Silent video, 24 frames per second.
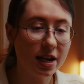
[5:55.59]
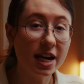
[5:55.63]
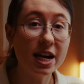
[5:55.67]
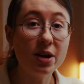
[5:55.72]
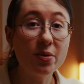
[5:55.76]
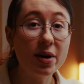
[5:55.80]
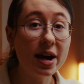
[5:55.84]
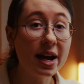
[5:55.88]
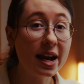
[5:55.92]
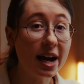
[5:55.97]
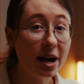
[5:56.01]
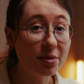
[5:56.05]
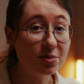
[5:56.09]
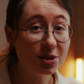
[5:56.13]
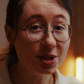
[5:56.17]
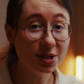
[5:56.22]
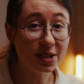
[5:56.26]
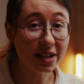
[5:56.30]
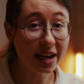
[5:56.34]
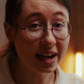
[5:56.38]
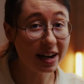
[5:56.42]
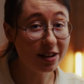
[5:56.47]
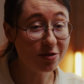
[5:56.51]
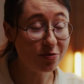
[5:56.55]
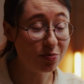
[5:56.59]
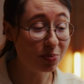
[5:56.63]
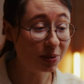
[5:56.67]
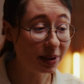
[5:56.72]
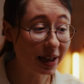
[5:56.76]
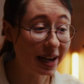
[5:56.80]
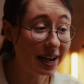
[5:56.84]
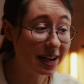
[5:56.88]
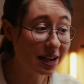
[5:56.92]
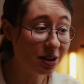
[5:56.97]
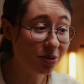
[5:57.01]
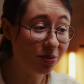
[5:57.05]
Anyway, I'm just kind of
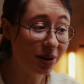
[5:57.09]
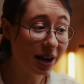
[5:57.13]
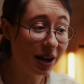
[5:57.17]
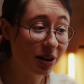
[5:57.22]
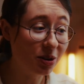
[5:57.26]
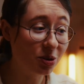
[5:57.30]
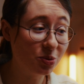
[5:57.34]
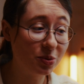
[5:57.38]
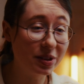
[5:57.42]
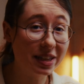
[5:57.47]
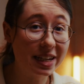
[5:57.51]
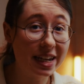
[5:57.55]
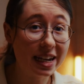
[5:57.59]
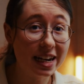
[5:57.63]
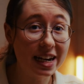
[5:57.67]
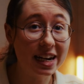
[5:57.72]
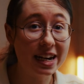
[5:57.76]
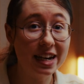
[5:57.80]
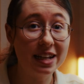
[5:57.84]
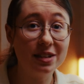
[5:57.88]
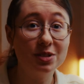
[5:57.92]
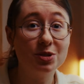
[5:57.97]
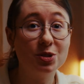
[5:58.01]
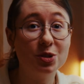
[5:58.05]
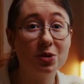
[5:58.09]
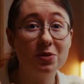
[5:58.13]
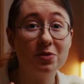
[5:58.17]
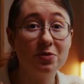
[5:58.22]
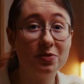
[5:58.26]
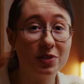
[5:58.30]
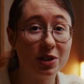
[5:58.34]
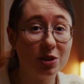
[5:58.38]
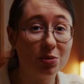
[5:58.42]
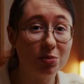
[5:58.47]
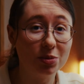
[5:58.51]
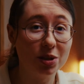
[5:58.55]
playing around with getting into
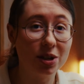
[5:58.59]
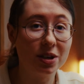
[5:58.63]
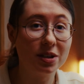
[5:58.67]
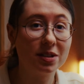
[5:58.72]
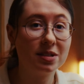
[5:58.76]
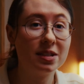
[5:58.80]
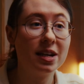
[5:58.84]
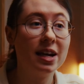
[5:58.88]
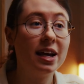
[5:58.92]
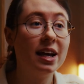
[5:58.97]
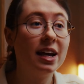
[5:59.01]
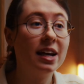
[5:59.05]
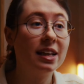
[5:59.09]
film looks.